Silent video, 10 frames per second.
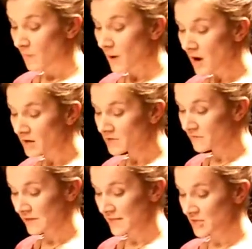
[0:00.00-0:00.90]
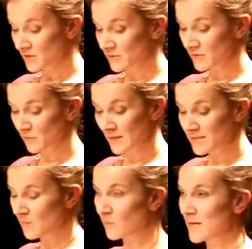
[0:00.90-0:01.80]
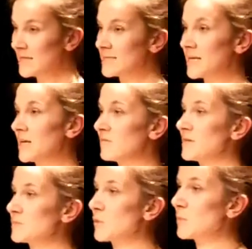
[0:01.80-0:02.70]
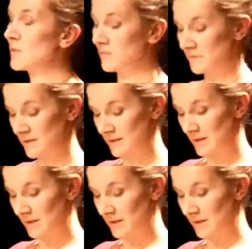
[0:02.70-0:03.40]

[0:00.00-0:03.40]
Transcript: Part of the issue is that we don't witness any of these problems.